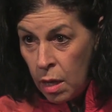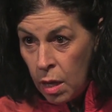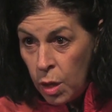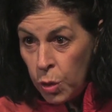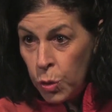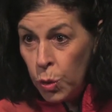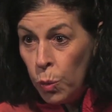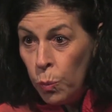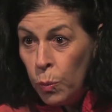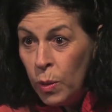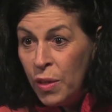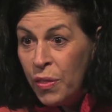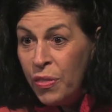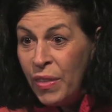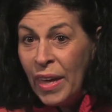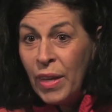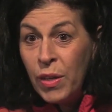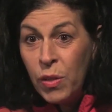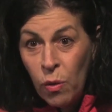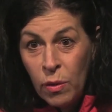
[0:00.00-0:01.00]
You will
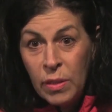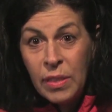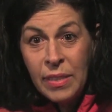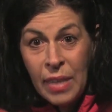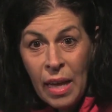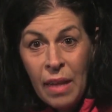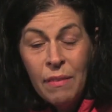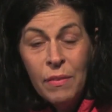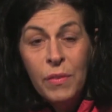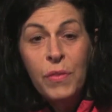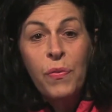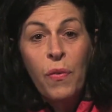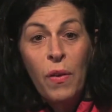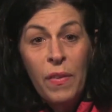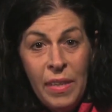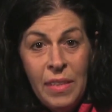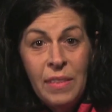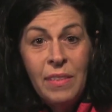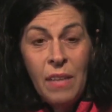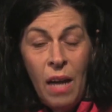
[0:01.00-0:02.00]
thank yourselves
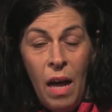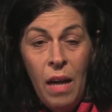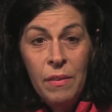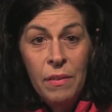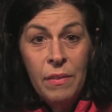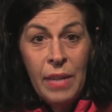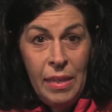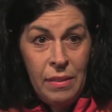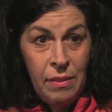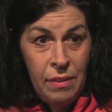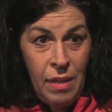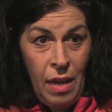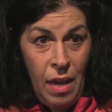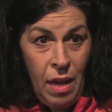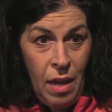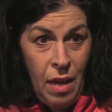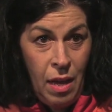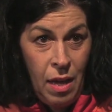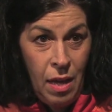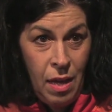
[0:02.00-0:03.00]
for this on race
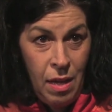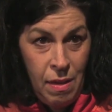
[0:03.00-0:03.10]
day.